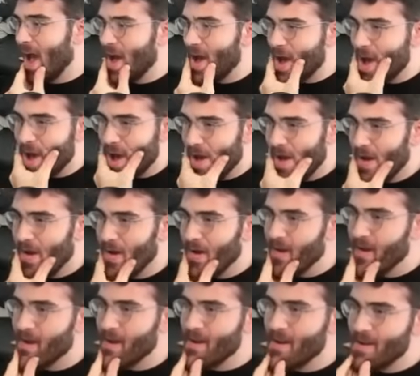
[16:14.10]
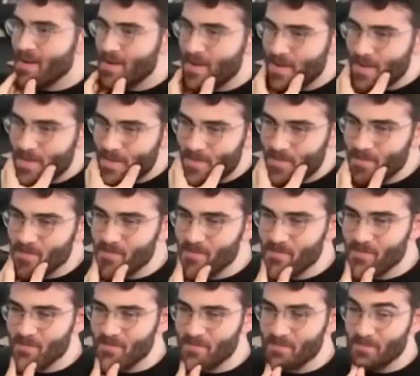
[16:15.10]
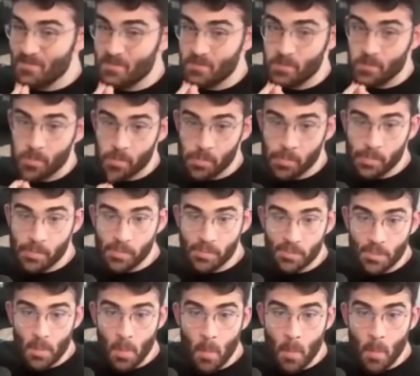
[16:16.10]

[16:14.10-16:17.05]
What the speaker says: [no speech]